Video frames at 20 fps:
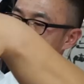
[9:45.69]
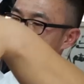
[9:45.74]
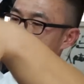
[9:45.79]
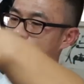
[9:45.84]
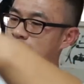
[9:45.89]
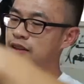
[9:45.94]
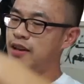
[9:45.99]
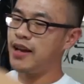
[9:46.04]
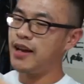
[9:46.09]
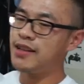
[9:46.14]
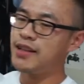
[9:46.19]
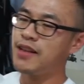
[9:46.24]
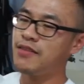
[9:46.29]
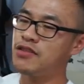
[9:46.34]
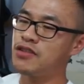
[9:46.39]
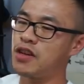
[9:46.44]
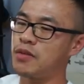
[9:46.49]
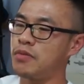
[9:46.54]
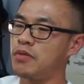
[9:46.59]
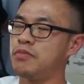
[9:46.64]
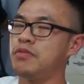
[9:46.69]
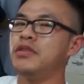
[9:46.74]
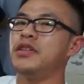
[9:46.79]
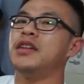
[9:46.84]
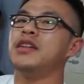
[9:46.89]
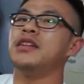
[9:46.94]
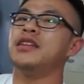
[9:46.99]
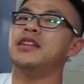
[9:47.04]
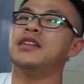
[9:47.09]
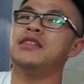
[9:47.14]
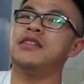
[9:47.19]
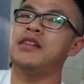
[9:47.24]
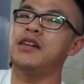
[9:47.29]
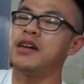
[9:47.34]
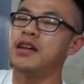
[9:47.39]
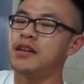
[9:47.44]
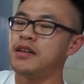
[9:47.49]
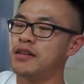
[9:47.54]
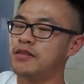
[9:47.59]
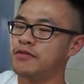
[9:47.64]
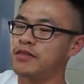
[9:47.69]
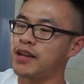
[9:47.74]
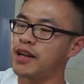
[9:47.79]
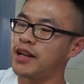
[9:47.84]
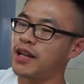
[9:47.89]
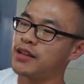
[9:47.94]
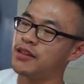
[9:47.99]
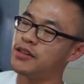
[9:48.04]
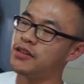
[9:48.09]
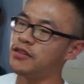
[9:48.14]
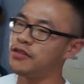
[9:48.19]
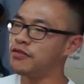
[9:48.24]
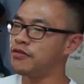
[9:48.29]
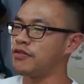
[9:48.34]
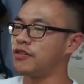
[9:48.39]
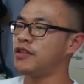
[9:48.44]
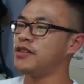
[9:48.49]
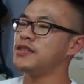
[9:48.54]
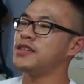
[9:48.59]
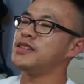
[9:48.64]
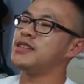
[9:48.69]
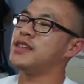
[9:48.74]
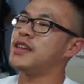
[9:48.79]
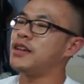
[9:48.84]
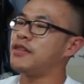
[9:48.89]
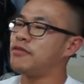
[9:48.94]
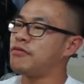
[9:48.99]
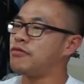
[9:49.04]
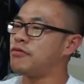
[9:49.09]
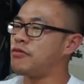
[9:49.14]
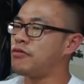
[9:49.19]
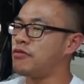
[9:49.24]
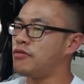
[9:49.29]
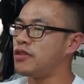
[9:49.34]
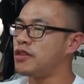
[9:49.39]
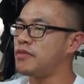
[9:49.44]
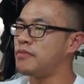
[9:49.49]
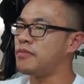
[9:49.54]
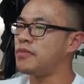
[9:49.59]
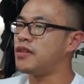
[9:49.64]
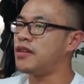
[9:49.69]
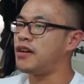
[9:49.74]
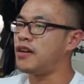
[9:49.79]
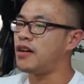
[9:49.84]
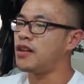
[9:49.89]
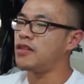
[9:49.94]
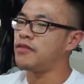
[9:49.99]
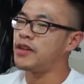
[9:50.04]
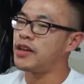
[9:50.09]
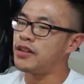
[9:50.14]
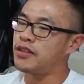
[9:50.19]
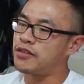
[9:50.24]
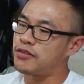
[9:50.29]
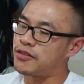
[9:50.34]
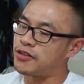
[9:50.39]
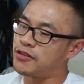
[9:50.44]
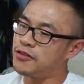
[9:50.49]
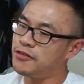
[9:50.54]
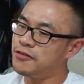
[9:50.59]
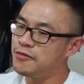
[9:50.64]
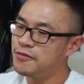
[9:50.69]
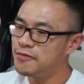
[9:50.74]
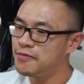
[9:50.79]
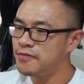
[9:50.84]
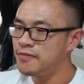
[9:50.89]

If you guys have trouble putting these on, what I like to do first is like roll them all the way through.